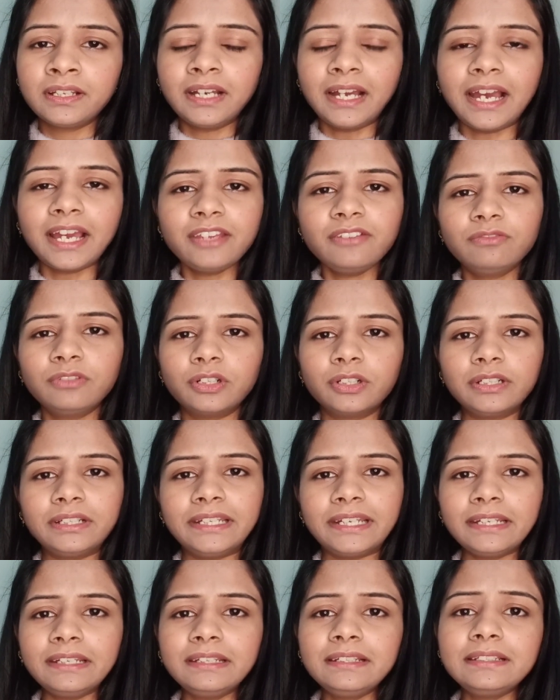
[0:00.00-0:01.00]
I
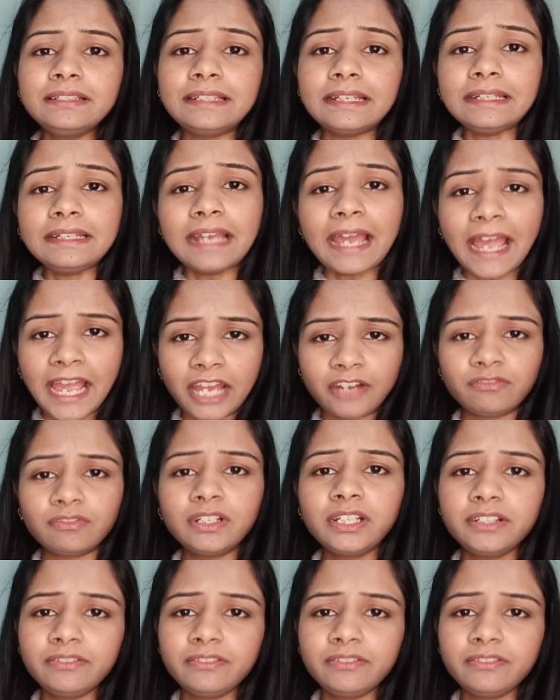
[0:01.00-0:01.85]
wanted that annual